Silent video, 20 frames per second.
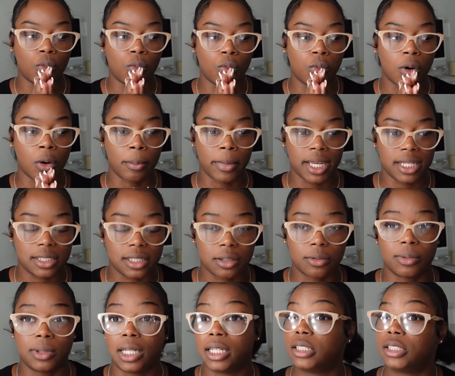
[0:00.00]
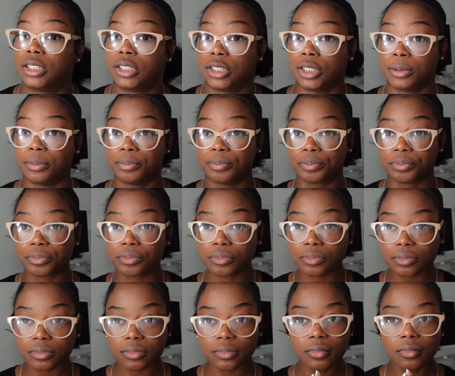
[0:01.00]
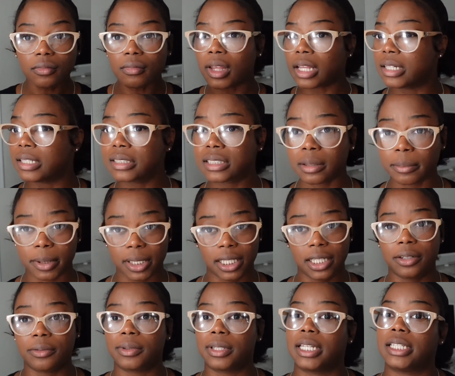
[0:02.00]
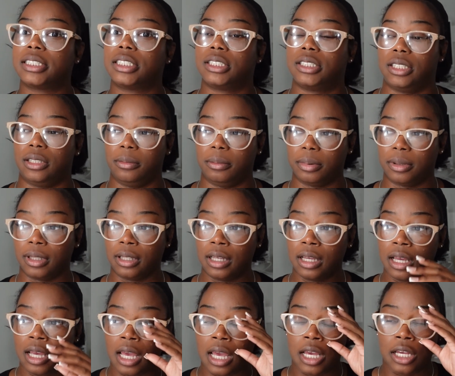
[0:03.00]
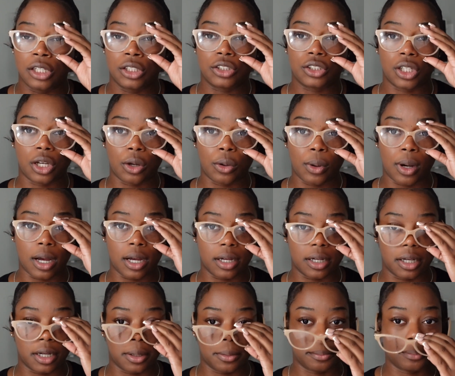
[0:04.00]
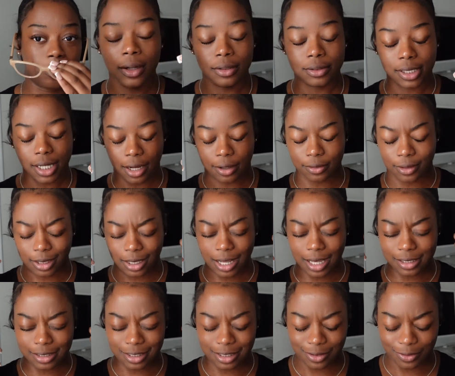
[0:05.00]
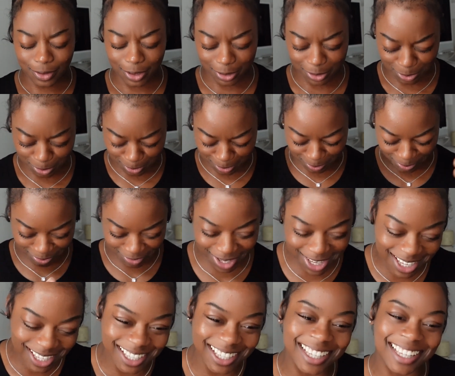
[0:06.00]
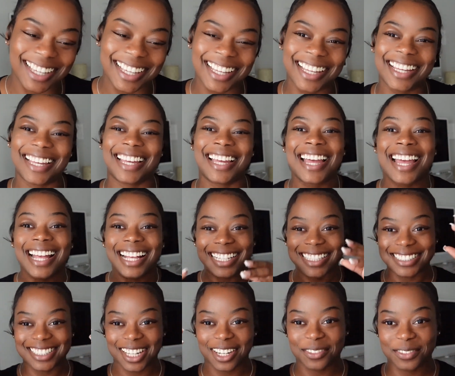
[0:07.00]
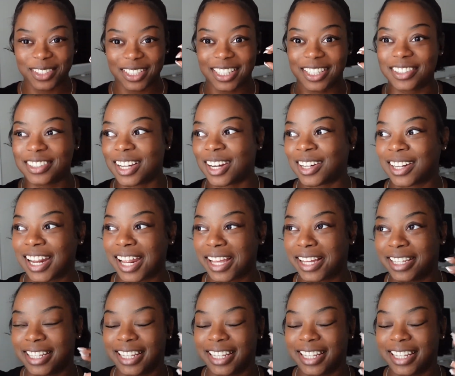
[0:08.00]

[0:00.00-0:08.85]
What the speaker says: romantic relationship. This can be any relationship. So, gonna take off the glasses for this one. Because I don't want to give y'all that